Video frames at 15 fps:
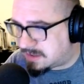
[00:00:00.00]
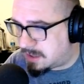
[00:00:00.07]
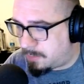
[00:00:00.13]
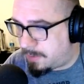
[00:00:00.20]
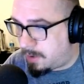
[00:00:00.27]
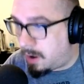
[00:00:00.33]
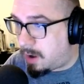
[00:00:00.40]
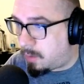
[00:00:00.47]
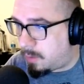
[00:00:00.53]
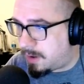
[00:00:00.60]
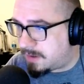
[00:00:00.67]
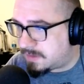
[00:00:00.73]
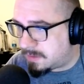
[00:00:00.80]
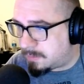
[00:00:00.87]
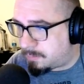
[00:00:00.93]
And I went, oh, what
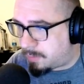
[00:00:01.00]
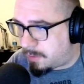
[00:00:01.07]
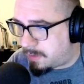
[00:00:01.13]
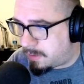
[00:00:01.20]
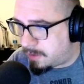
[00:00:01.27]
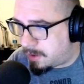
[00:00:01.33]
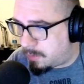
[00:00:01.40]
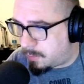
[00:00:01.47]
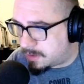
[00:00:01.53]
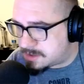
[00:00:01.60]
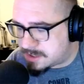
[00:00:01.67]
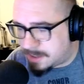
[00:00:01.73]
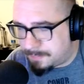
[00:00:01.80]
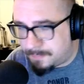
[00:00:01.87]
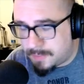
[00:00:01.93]
is it, brother? You know,
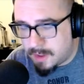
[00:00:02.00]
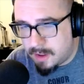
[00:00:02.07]
what's up?